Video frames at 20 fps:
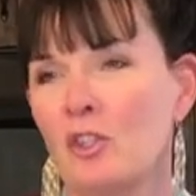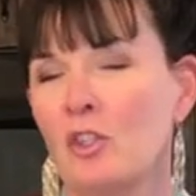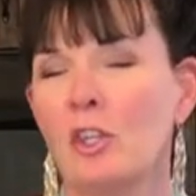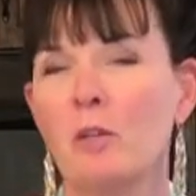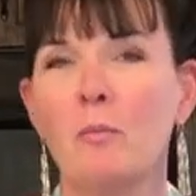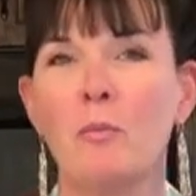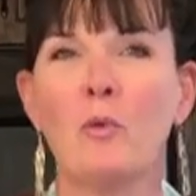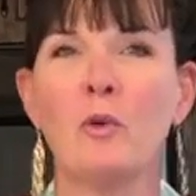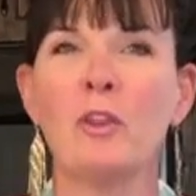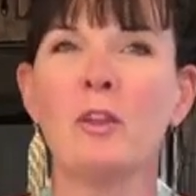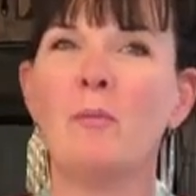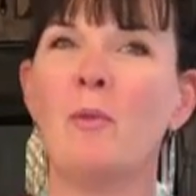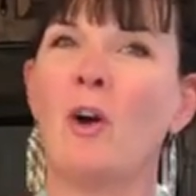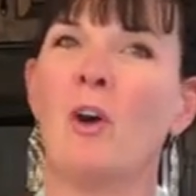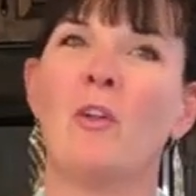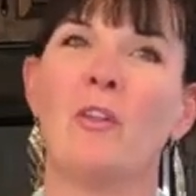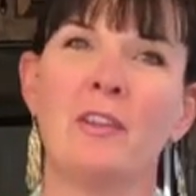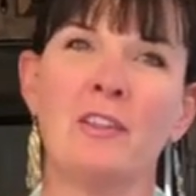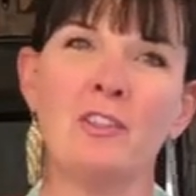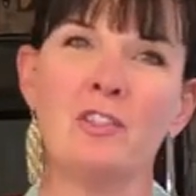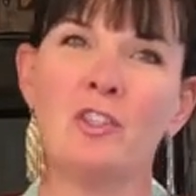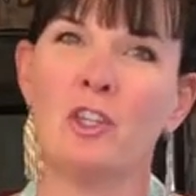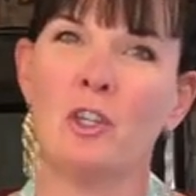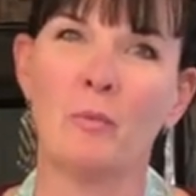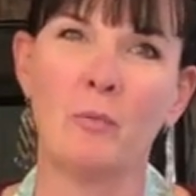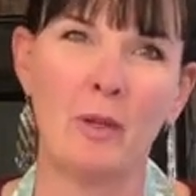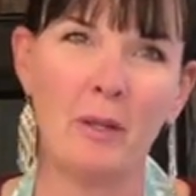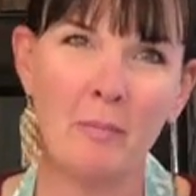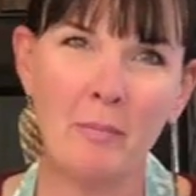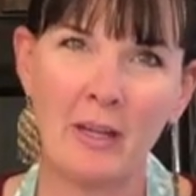You can pour them all into your
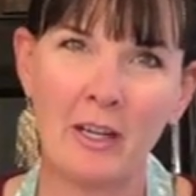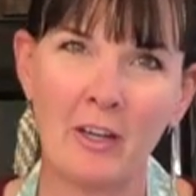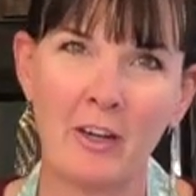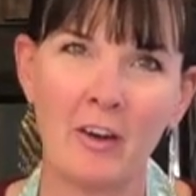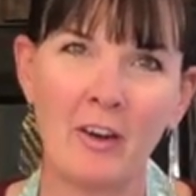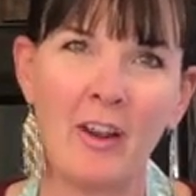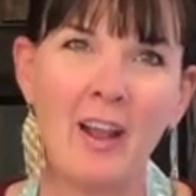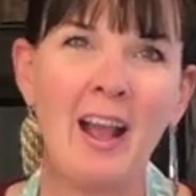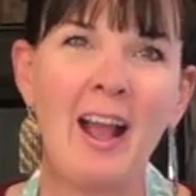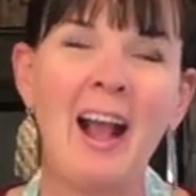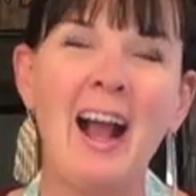bread maker.